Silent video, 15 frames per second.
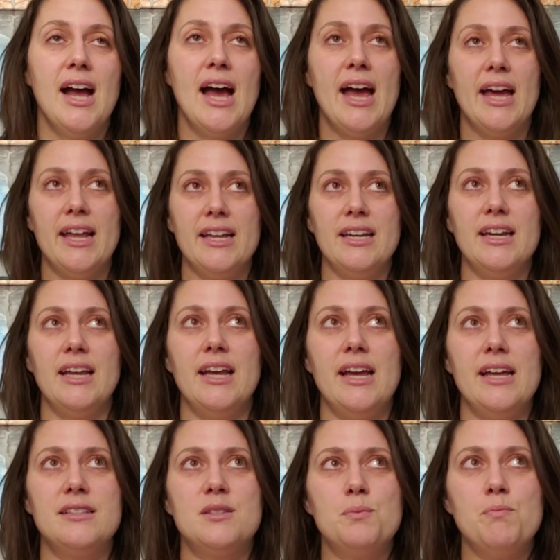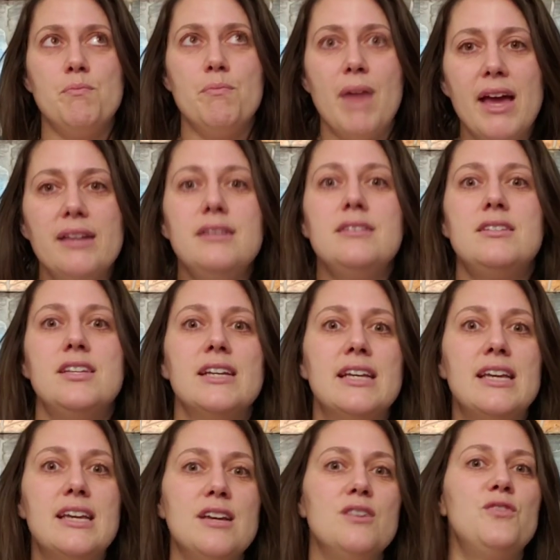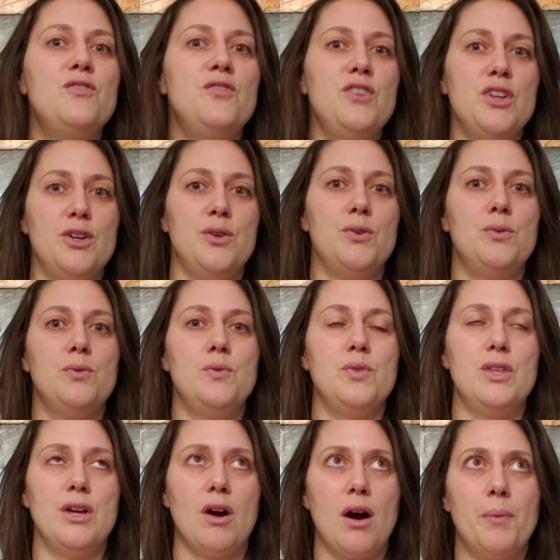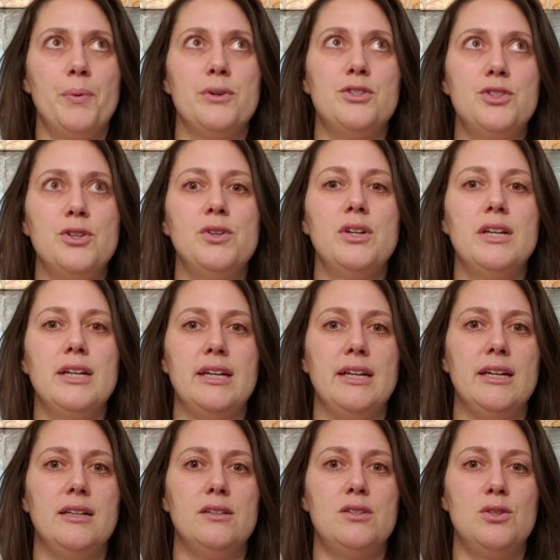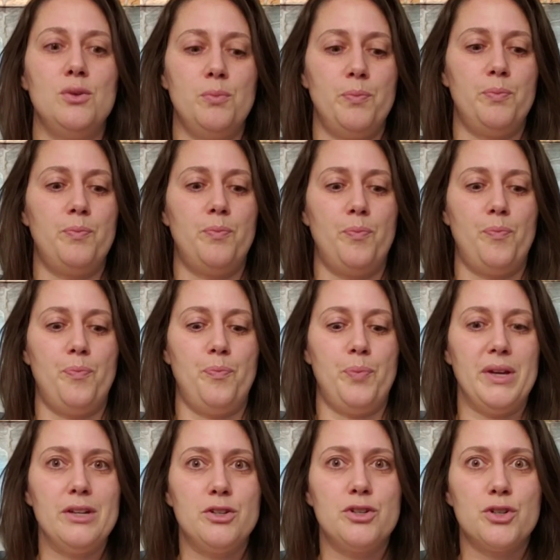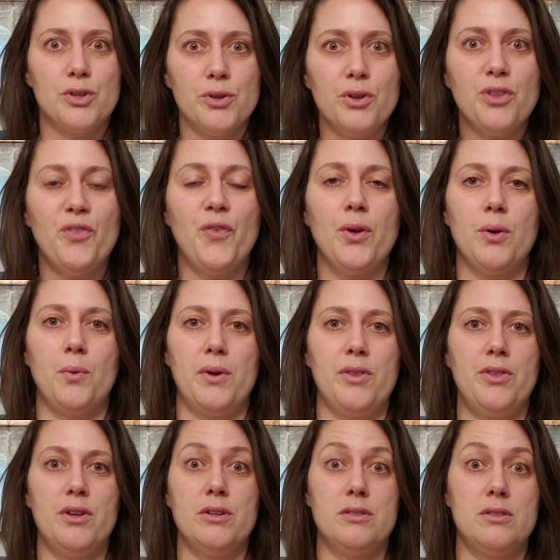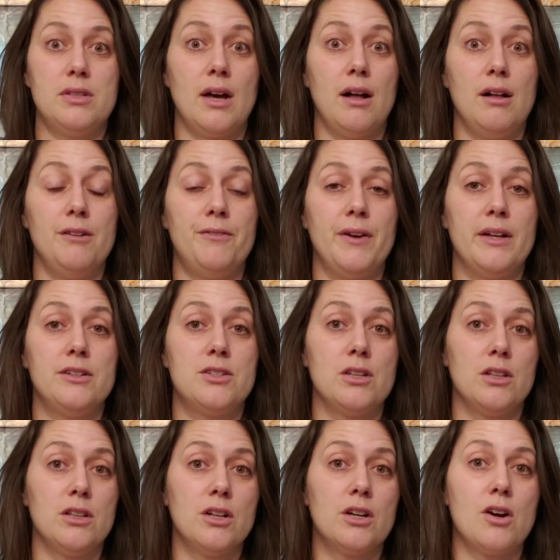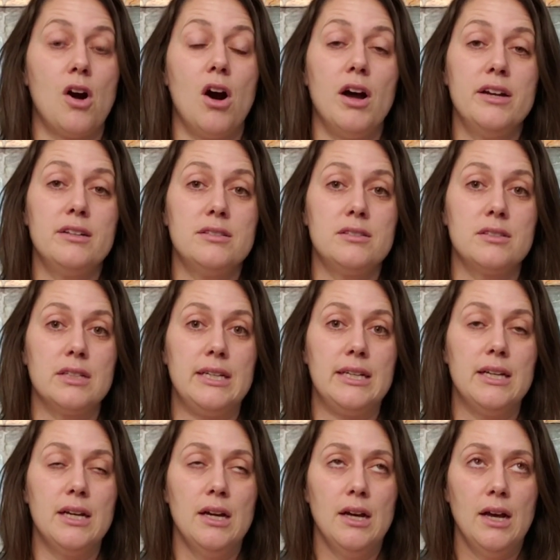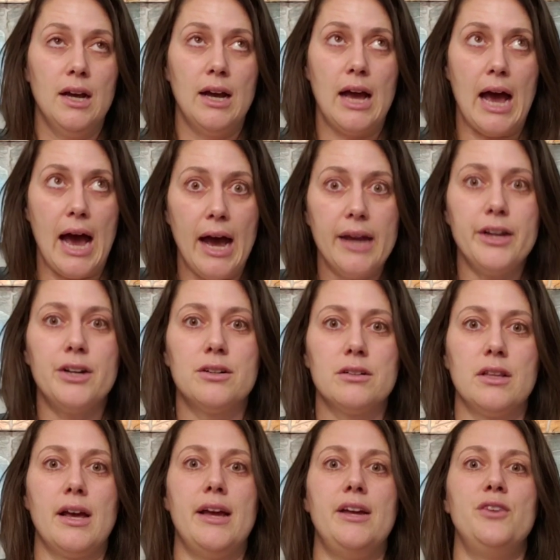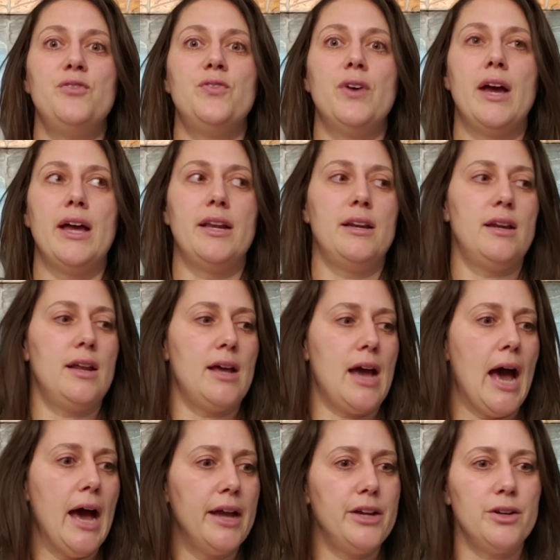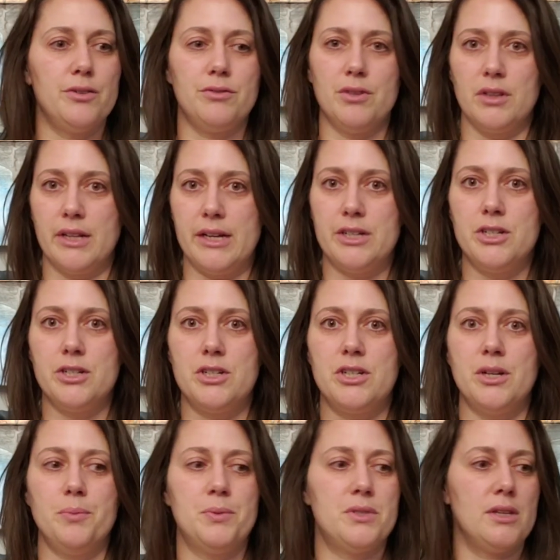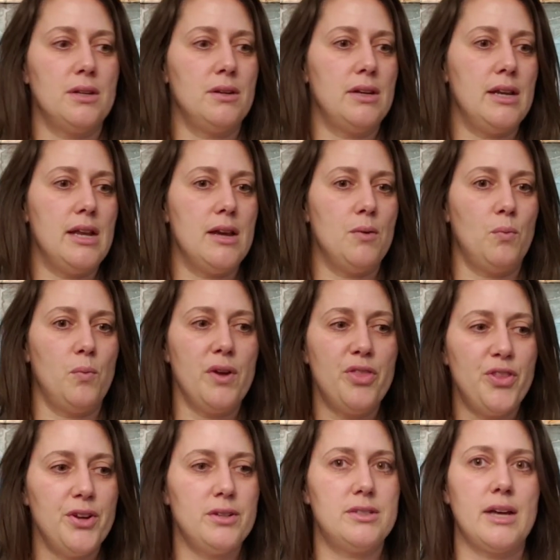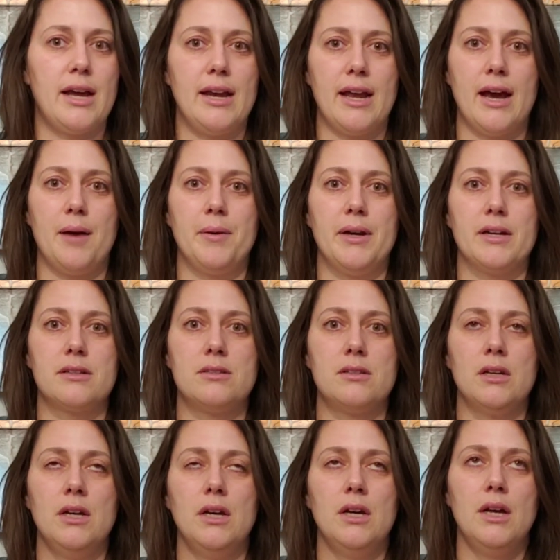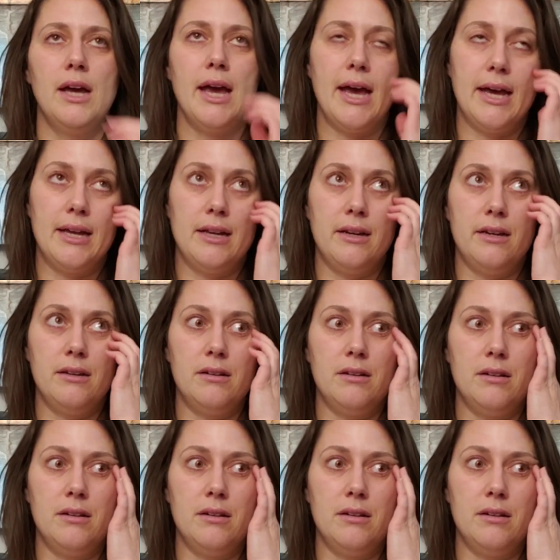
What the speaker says: And it's meant to give you the opportunity to be truthful with yourself and to look honestly at your life and at your relationships and with your dynamics, and